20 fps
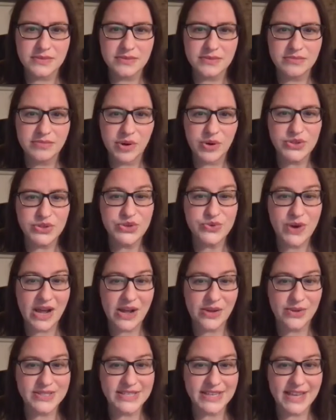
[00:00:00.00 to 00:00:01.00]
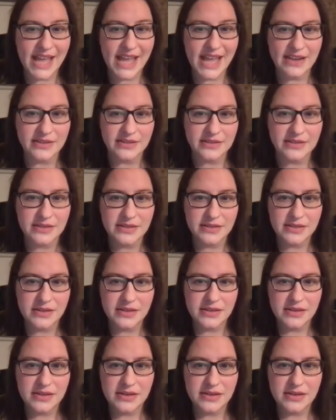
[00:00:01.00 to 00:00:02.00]
Boz growls again.
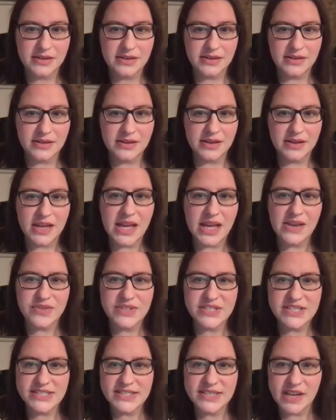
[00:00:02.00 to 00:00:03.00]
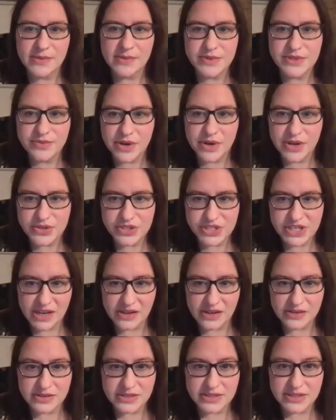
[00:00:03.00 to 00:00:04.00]
Evan stubs the roach
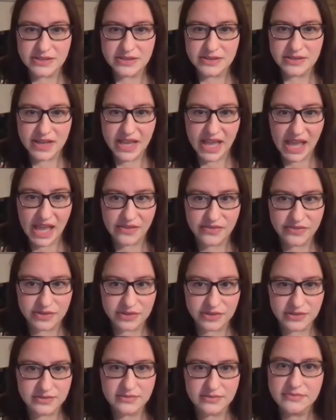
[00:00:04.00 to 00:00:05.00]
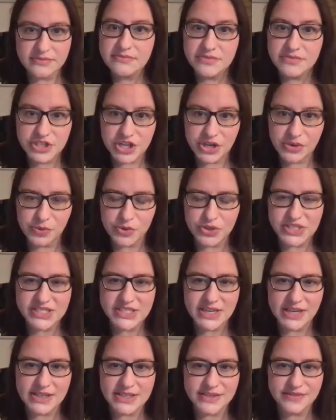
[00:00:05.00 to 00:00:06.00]
out. Careful, don't want to
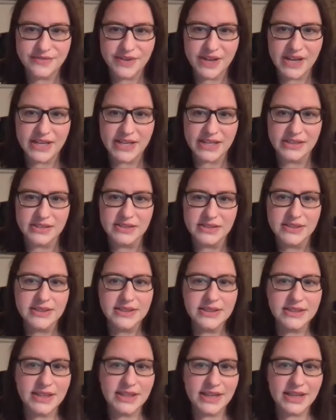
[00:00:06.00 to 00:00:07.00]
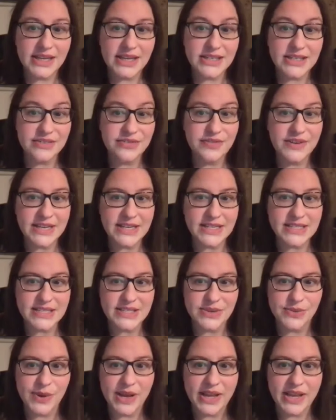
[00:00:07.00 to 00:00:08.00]
start a fire, and flicks it
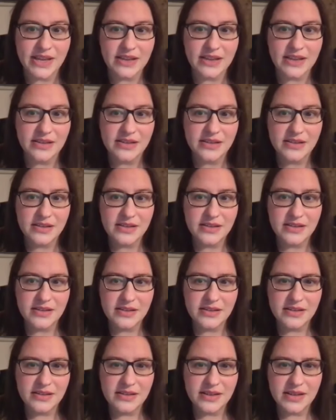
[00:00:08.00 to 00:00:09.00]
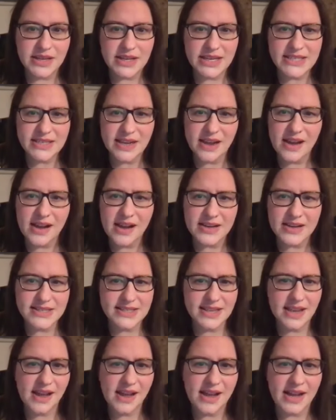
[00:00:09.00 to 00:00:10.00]
away. It arcs
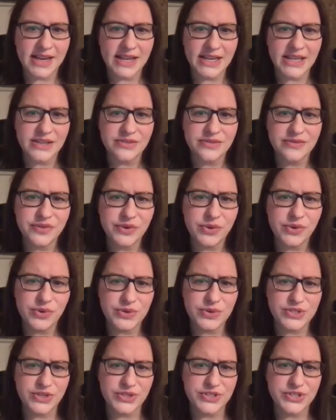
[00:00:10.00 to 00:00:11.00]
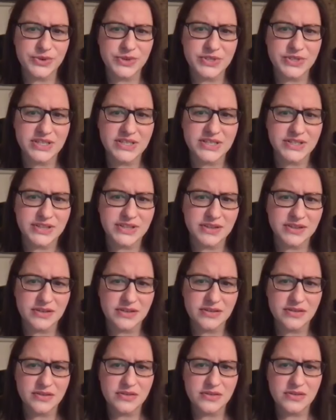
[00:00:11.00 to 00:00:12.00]
high and falls onto a tussock.
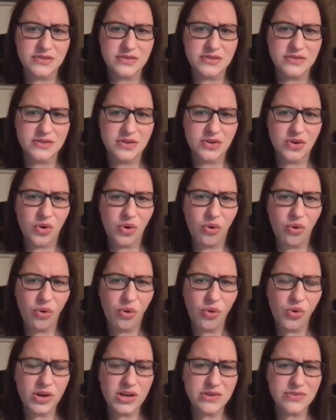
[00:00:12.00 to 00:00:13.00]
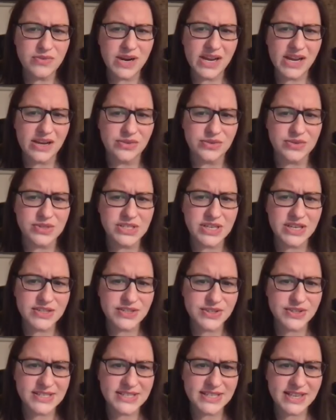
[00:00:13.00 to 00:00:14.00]
All around,
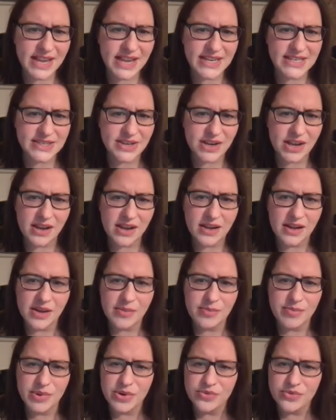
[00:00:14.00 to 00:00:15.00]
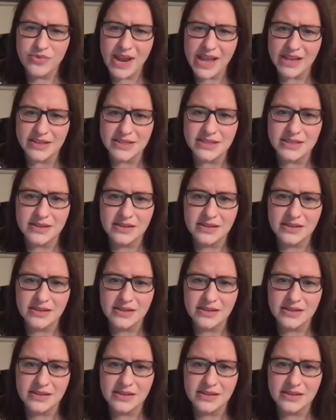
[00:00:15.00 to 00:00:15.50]
tussocks light up red,